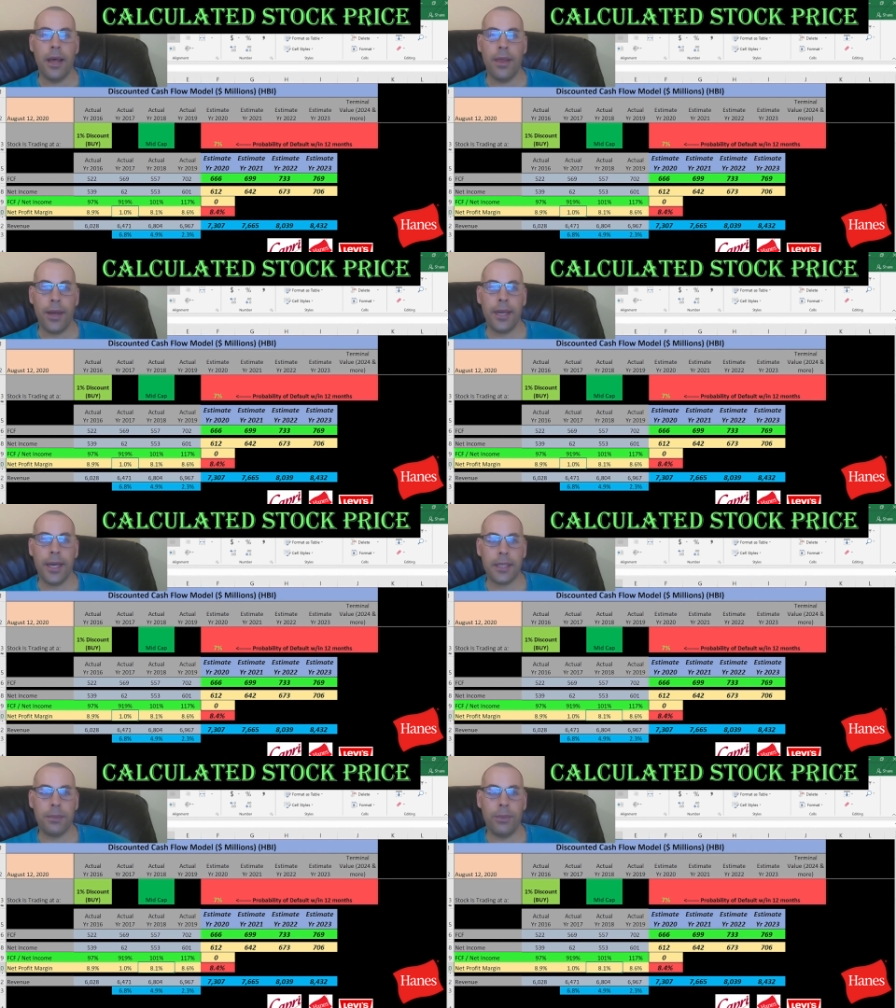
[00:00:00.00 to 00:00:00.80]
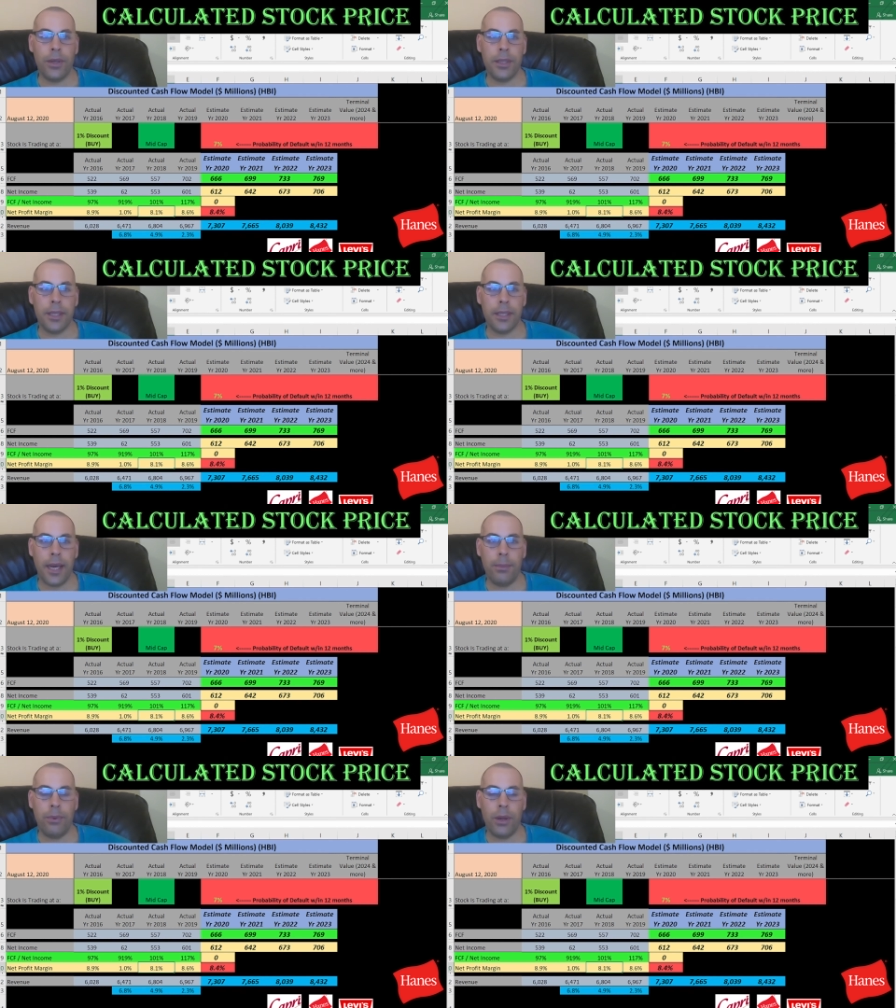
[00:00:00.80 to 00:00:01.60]
then next smallest is
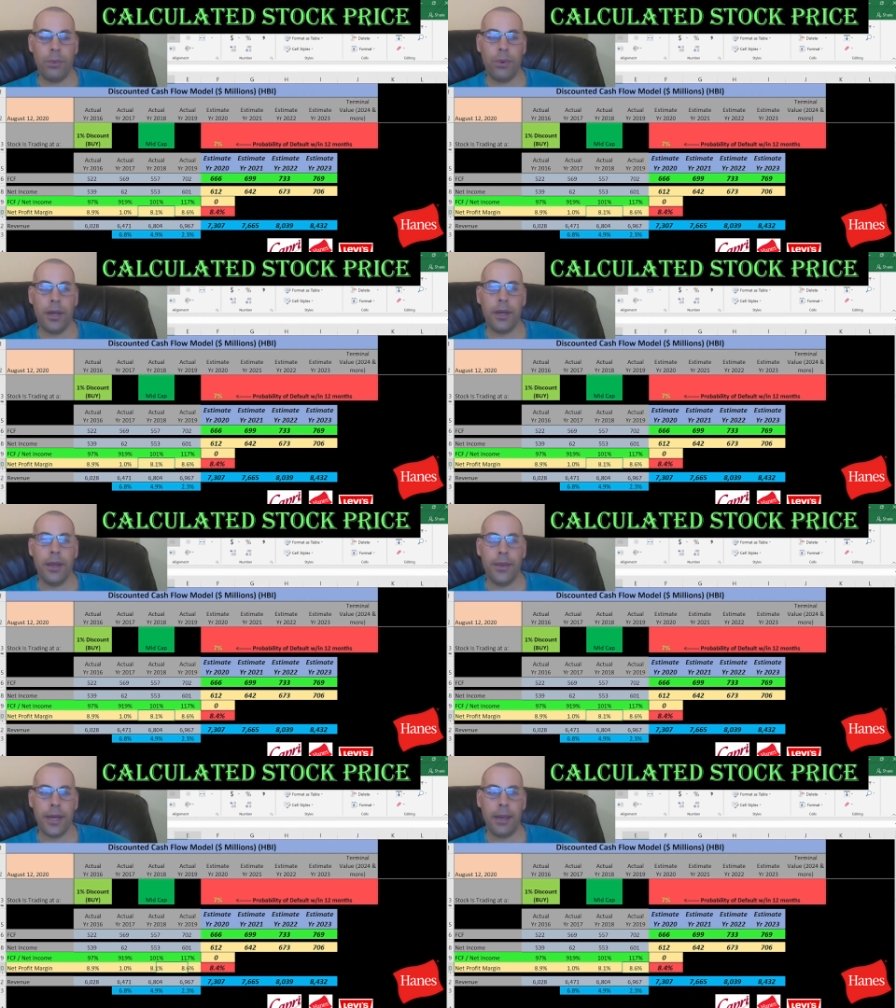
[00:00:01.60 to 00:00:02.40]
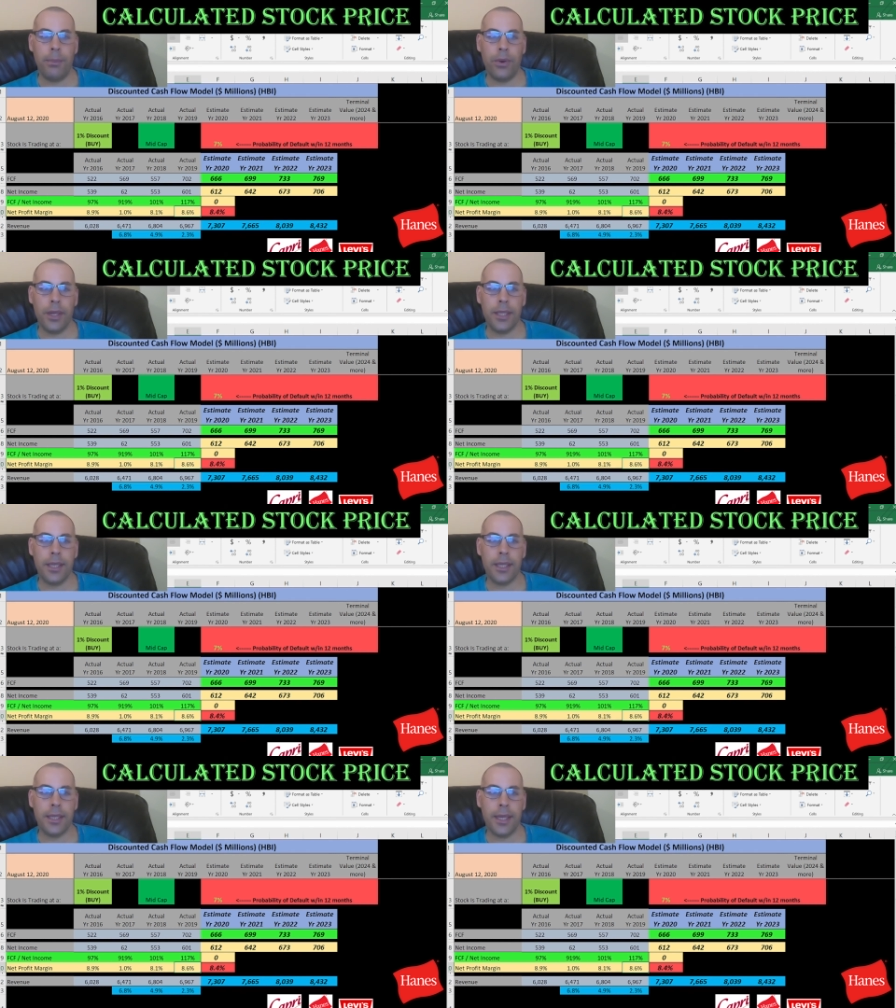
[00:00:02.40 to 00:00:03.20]
eight point one, then eight point
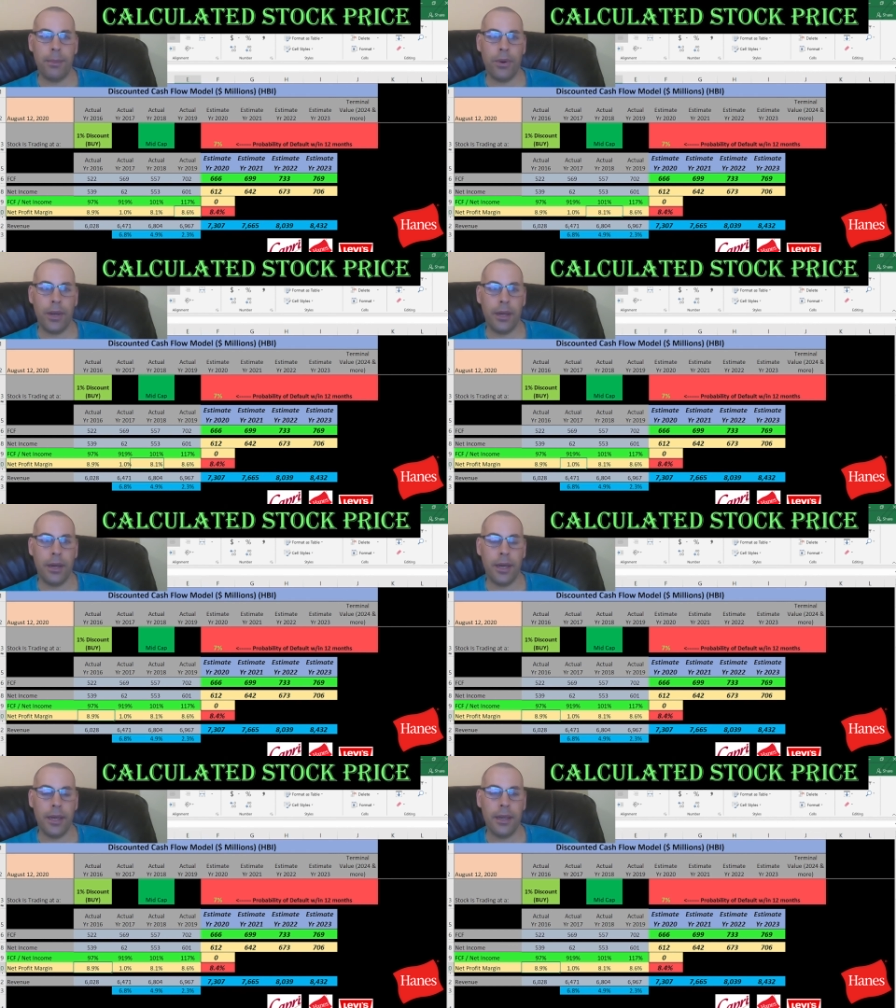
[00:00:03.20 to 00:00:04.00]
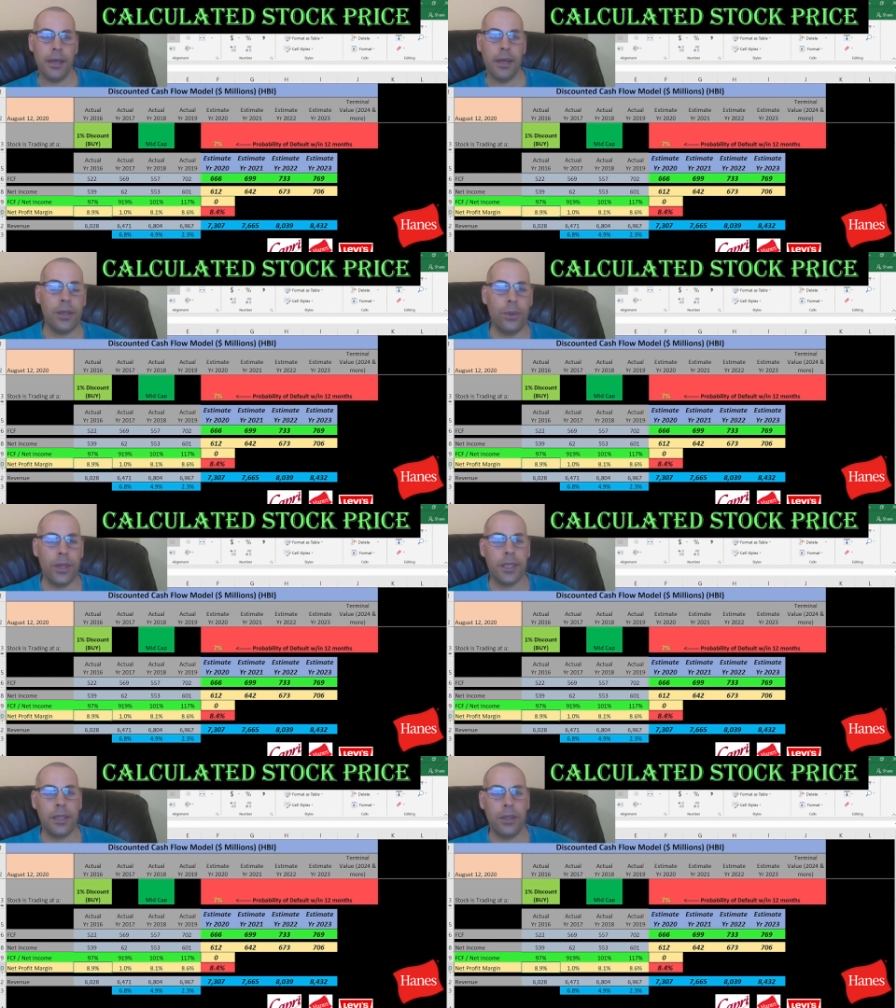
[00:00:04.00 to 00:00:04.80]
six, and eight point nine. So you
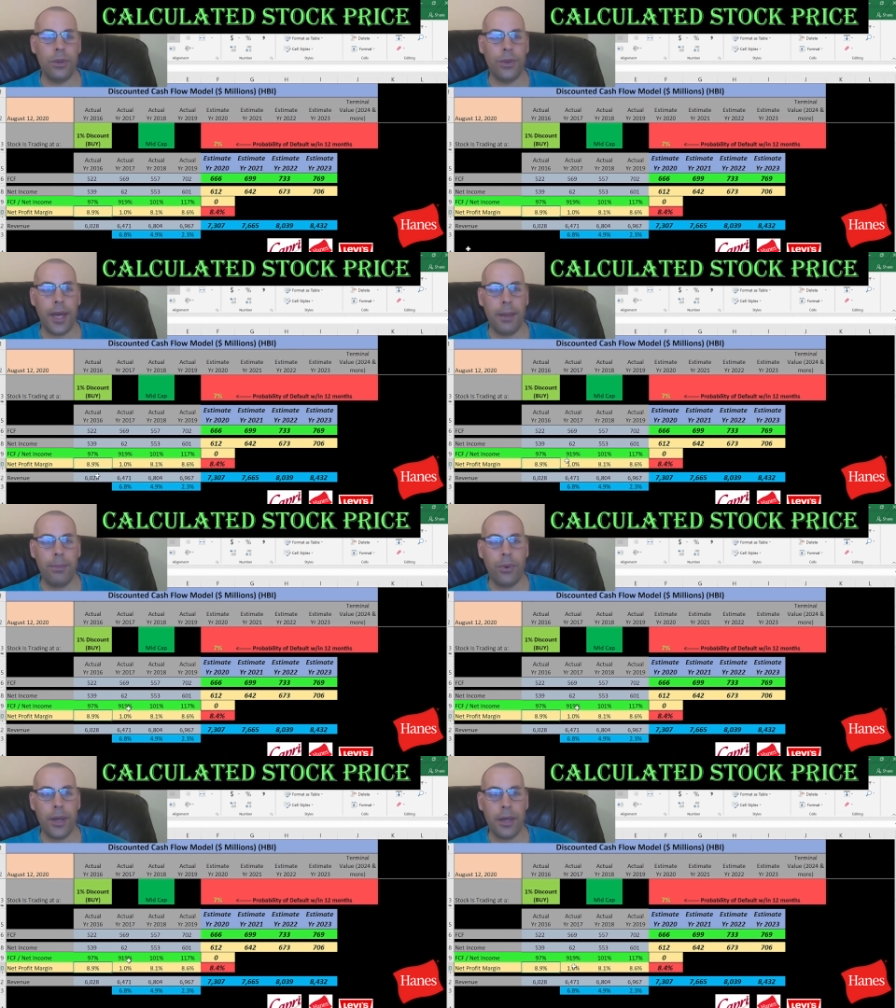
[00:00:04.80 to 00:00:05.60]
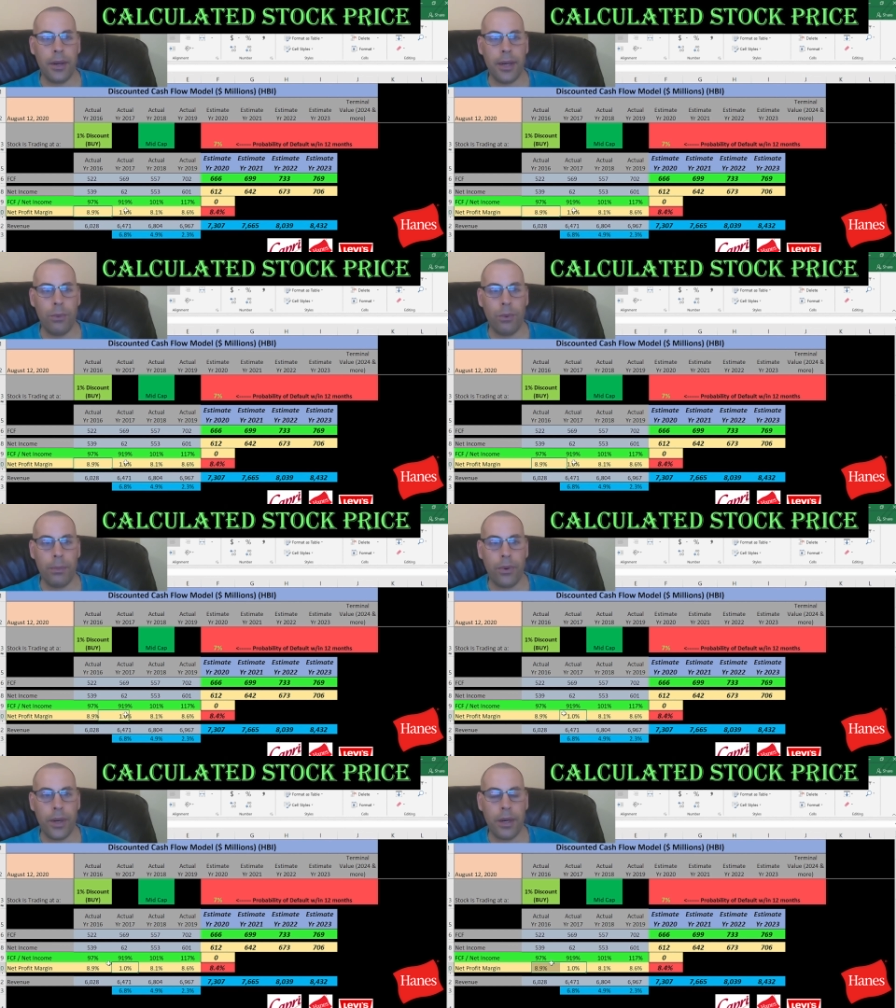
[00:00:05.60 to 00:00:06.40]
exclude the eight point nine and
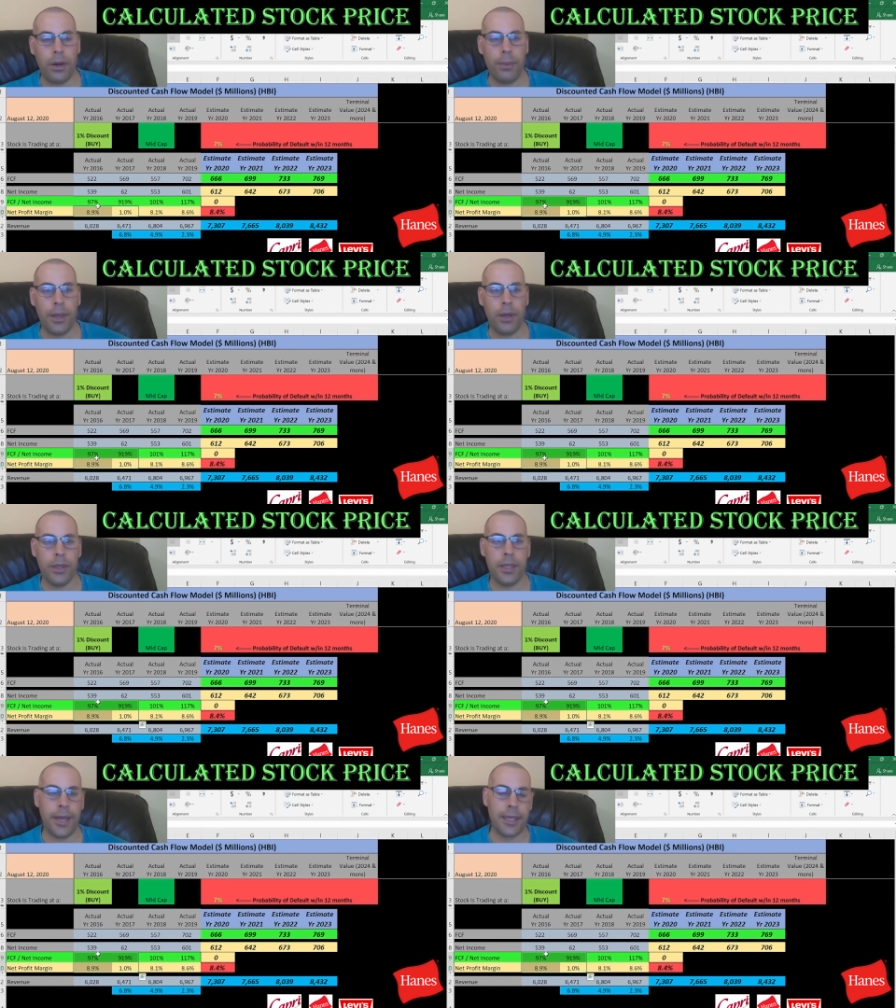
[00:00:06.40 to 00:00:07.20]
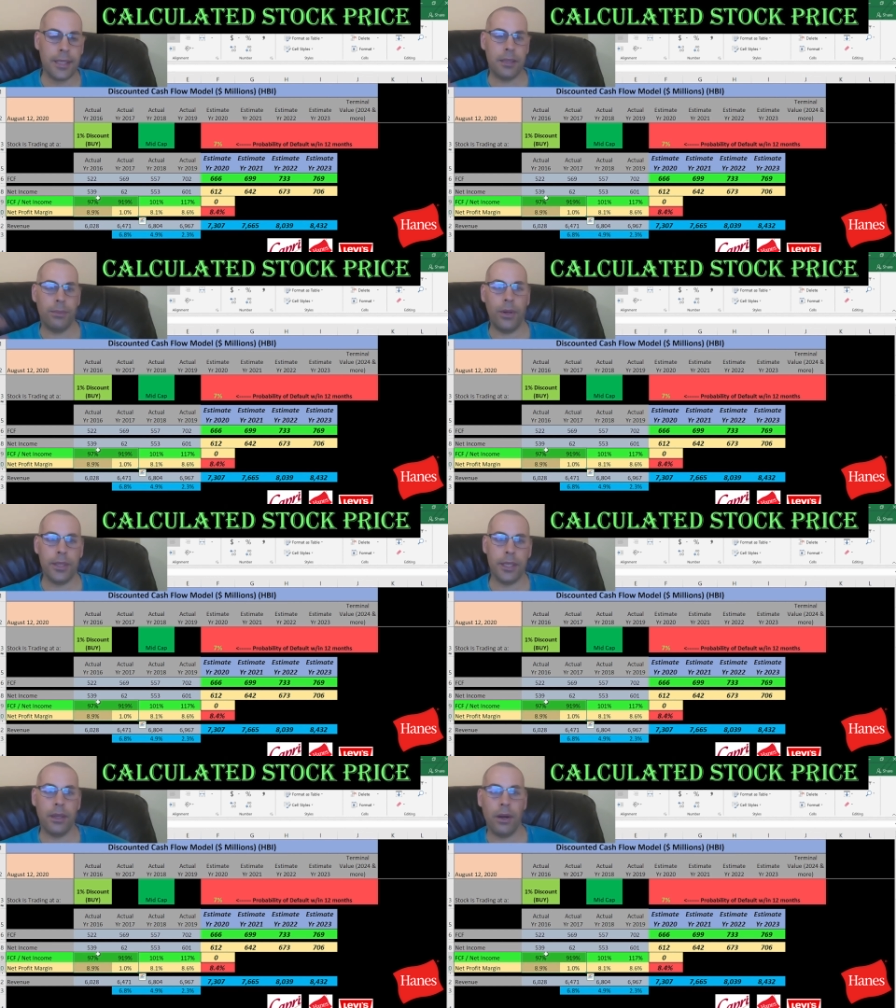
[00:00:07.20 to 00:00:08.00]
one point oh because that's the
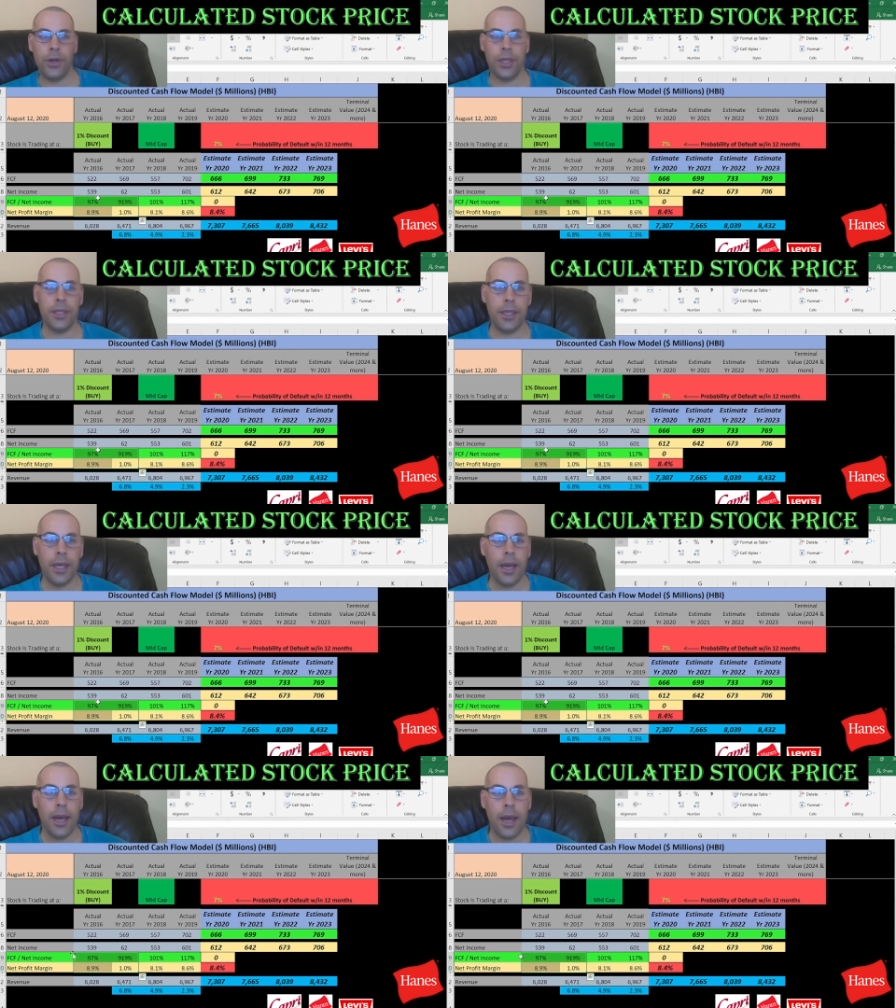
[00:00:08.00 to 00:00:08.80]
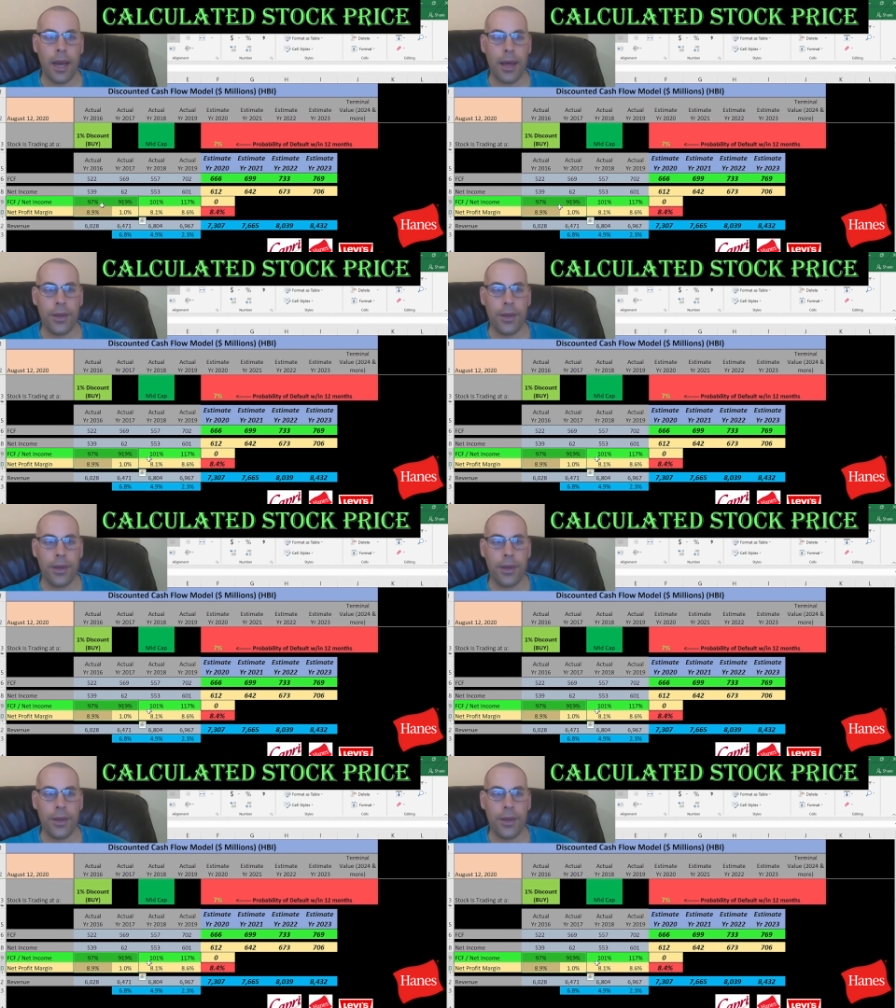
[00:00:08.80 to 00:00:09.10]
smallest and largest. And the